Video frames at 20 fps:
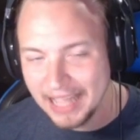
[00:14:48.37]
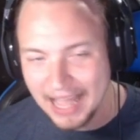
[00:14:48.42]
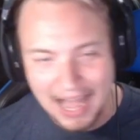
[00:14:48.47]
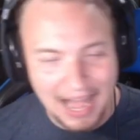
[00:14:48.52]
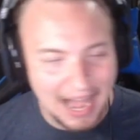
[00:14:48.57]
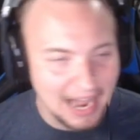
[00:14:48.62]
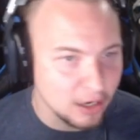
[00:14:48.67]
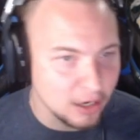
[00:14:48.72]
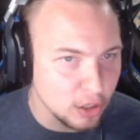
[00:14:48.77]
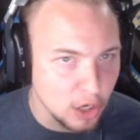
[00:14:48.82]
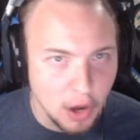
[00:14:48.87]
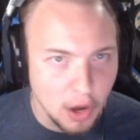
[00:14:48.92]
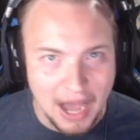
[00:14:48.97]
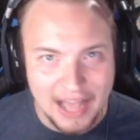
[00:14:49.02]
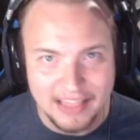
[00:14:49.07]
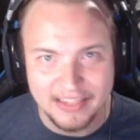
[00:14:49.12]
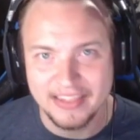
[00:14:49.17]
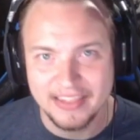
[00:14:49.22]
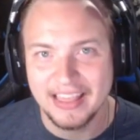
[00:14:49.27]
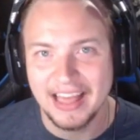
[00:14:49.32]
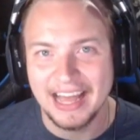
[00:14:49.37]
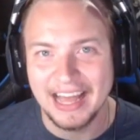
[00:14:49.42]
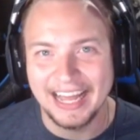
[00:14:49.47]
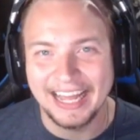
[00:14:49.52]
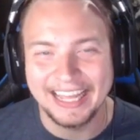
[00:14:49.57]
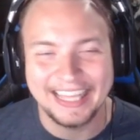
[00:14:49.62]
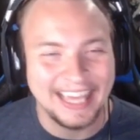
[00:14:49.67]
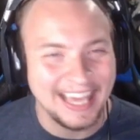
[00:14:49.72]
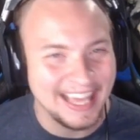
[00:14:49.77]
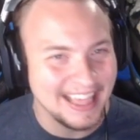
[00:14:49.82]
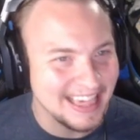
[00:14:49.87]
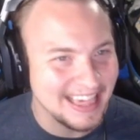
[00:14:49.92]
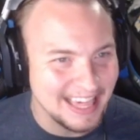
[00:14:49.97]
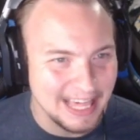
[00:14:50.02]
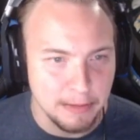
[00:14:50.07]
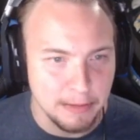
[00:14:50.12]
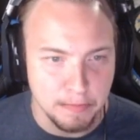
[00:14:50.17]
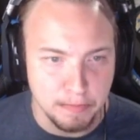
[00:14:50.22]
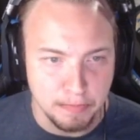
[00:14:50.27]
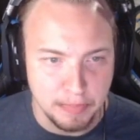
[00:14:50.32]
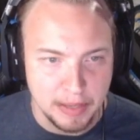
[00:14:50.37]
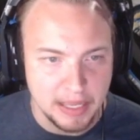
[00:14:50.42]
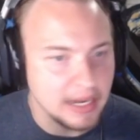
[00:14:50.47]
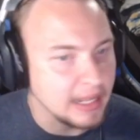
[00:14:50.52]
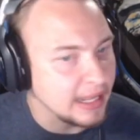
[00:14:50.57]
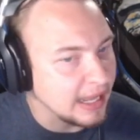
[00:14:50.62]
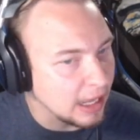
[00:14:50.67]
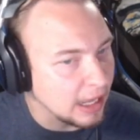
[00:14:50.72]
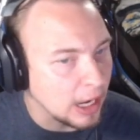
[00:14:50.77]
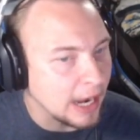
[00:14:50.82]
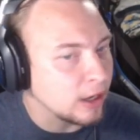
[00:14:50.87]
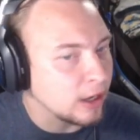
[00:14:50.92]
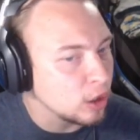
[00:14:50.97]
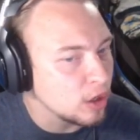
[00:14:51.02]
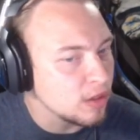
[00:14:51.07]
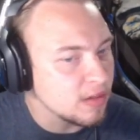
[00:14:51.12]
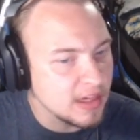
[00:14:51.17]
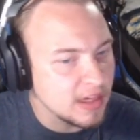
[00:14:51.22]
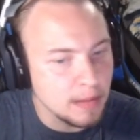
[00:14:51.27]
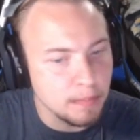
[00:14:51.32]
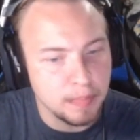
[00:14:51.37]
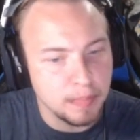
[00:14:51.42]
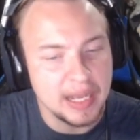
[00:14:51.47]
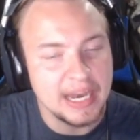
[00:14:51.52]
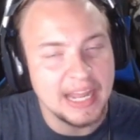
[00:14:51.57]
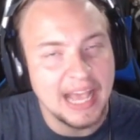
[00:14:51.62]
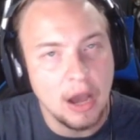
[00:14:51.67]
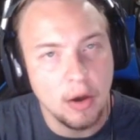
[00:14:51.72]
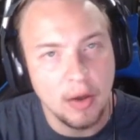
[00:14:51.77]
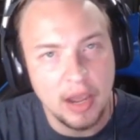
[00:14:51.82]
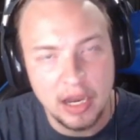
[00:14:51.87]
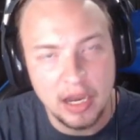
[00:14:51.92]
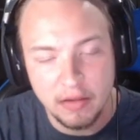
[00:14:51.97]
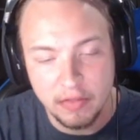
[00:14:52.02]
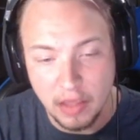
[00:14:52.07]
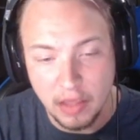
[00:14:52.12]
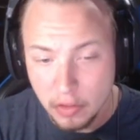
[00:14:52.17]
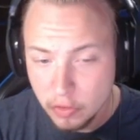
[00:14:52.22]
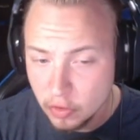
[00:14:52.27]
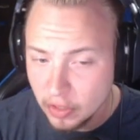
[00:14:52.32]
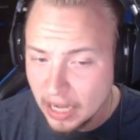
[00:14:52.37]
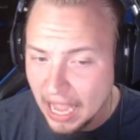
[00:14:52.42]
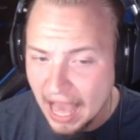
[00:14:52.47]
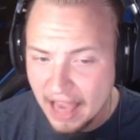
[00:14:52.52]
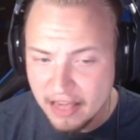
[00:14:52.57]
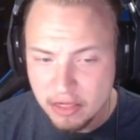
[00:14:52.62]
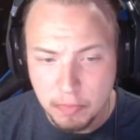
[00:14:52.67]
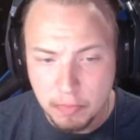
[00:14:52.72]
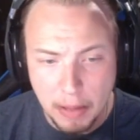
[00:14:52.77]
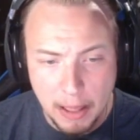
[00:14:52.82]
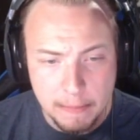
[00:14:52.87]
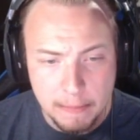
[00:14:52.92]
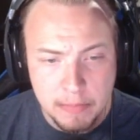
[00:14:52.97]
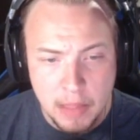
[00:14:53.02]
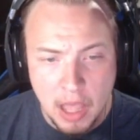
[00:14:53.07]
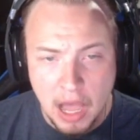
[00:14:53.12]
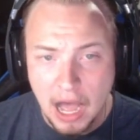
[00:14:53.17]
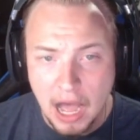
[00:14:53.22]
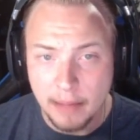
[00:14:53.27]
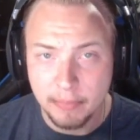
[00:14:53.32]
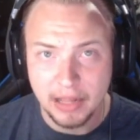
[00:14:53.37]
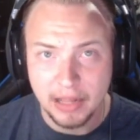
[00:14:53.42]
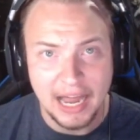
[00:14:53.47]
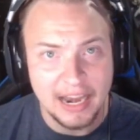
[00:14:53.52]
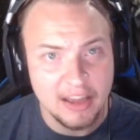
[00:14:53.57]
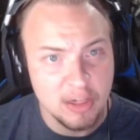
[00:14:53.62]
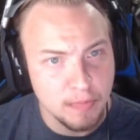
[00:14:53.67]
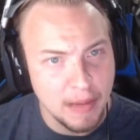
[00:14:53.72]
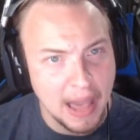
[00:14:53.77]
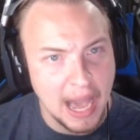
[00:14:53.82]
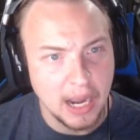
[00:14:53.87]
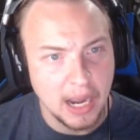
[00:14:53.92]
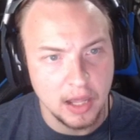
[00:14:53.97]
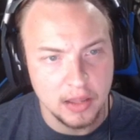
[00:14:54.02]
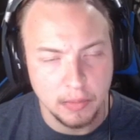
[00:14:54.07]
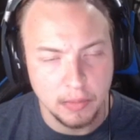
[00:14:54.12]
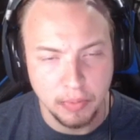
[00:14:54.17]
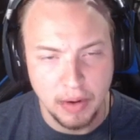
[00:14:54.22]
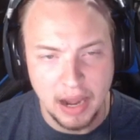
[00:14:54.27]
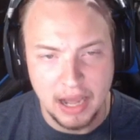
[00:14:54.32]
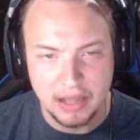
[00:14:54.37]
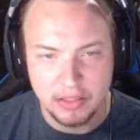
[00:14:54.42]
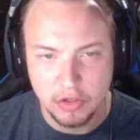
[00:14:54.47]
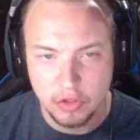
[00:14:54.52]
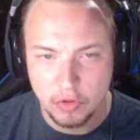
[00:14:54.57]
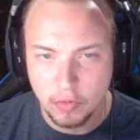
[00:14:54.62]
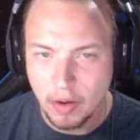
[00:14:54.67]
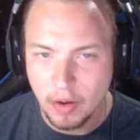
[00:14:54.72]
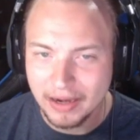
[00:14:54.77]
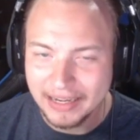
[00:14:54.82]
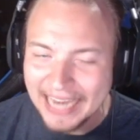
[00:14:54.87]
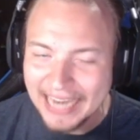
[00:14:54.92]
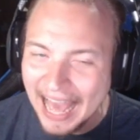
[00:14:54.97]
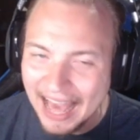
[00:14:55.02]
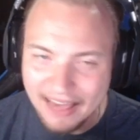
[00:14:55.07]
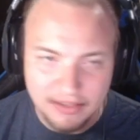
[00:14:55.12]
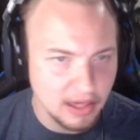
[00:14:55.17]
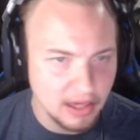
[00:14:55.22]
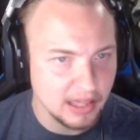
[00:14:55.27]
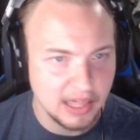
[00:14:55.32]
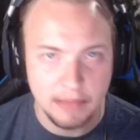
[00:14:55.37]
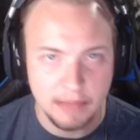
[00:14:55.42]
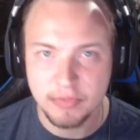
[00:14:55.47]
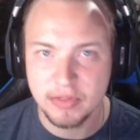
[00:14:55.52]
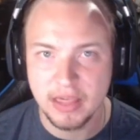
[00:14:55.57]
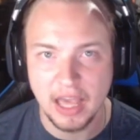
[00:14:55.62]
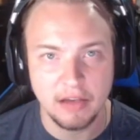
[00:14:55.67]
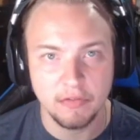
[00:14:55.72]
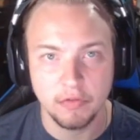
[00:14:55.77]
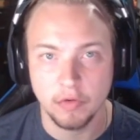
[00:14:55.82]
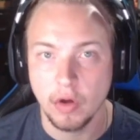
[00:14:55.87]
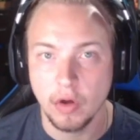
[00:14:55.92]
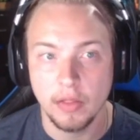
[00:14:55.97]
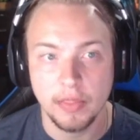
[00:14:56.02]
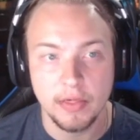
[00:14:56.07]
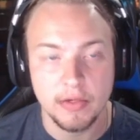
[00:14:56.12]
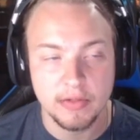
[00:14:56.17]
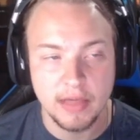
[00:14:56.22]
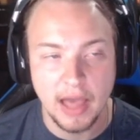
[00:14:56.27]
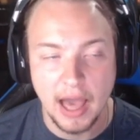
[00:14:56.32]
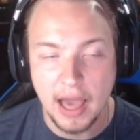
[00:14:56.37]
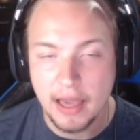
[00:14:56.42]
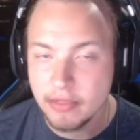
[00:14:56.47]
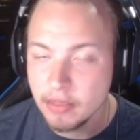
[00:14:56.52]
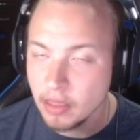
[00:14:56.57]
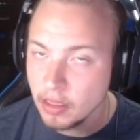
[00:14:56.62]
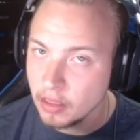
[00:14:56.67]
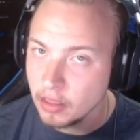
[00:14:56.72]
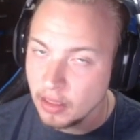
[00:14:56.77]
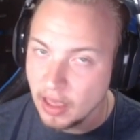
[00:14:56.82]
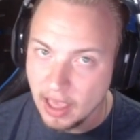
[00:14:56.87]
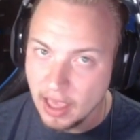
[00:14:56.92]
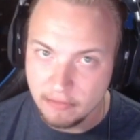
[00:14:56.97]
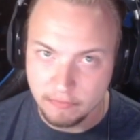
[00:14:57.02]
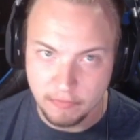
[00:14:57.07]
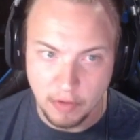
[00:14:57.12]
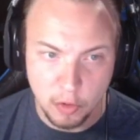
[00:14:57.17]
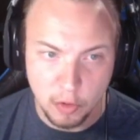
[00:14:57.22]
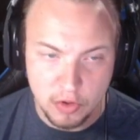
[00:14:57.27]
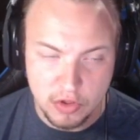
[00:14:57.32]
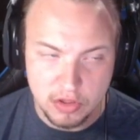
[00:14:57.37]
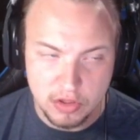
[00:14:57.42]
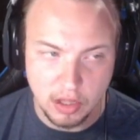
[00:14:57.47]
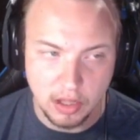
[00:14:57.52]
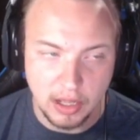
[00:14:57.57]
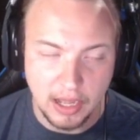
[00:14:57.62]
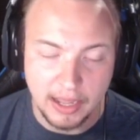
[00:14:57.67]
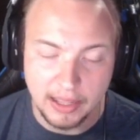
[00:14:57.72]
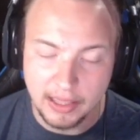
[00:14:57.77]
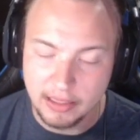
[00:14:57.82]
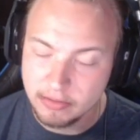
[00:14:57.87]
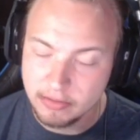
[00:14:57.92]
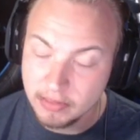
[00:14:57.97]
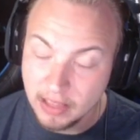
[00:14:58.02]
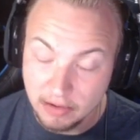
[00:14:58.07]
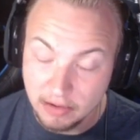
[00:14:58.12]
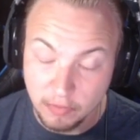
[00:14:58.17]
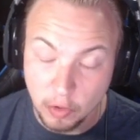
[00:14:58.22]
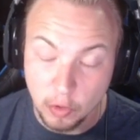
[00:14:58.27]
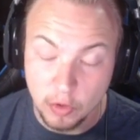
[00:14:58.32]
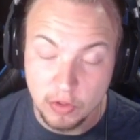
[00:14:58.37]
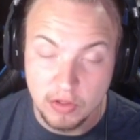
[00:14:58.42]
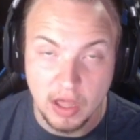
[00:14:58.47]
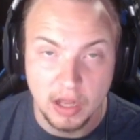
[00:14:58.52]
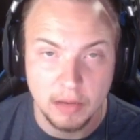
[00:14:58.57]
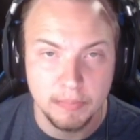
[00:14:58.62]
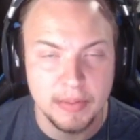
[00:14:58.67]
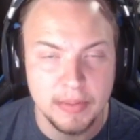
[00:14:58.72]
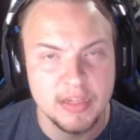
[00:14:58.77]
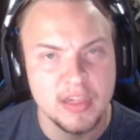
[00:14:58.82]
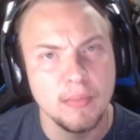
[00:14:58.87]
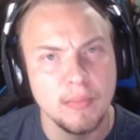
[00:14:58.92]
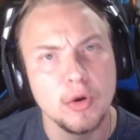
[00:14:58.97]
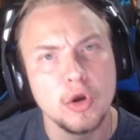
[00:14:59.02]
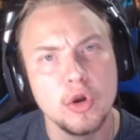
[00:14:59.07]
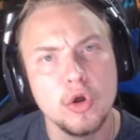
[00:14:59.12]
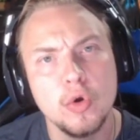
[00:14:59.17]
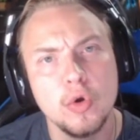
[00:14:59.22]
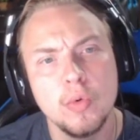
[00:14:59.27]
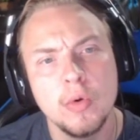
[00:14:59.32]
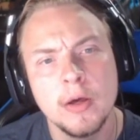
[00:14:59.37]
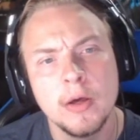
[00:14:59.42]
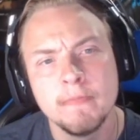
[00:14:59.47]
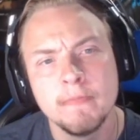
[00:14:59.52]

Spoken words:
I don't know. I can't see him beating. I couldn't see him beating out any of the other guys, but I'm glad he's back on the practice squad. And as I keep saying, for all these guys, a very, I guess not a very solid, but someone who